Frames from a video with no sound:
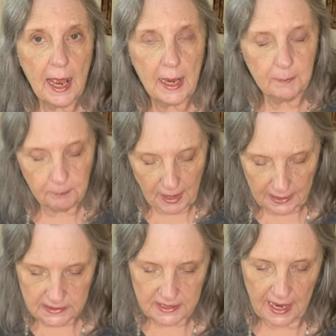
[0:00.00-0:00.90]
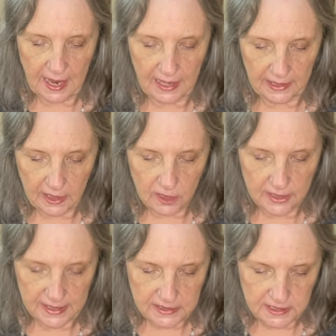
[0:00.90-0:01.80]
and back to
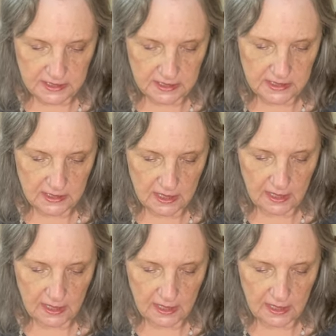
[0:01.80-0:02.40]
Halicarnassus.